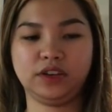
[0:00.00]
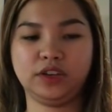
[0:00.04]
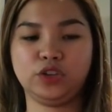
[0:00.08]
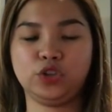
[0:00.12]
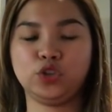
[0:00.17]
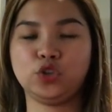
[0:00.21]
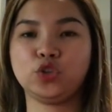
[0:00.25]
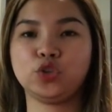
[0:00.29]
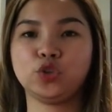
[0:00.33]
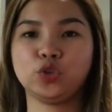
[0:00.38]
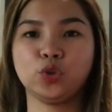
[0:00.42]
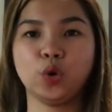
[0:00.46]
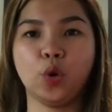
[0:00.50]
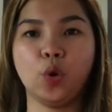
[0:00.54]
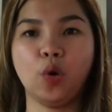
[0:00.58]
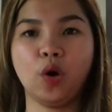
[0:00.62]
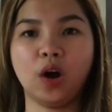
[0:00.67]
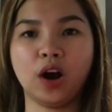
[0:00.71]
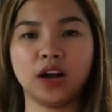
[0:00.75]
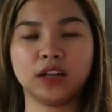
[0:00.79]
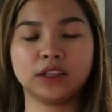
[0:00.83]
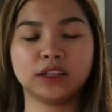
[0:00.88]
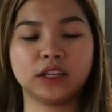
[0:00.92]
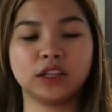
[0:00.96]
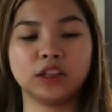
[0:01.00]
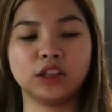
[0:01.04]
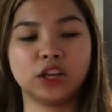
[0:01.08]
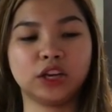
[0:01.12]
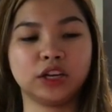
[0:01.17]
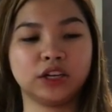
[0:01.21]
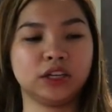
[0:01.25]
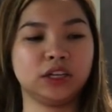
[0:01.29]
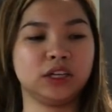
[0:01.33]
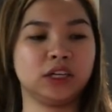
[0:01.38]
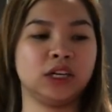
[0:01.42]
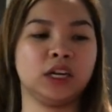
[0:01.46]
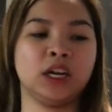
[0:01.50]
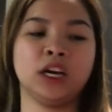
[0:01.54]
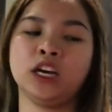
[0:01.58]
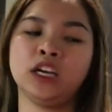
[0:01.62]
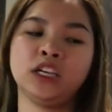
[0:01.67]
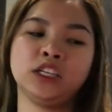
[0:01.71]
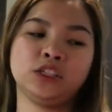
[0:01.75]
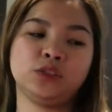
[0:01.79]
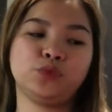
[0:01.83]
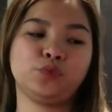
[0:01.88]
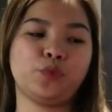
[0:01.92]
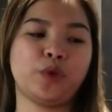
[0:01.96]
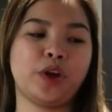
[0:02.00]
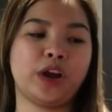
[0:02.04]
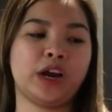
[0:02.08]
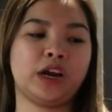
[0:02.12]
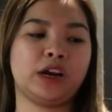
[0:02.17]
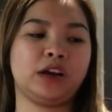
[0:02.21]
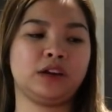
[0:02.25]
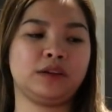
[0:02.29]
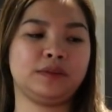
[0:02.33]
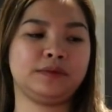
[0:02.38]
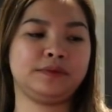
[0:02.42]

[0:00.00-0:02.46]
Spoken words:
It's so hot in London, I swear.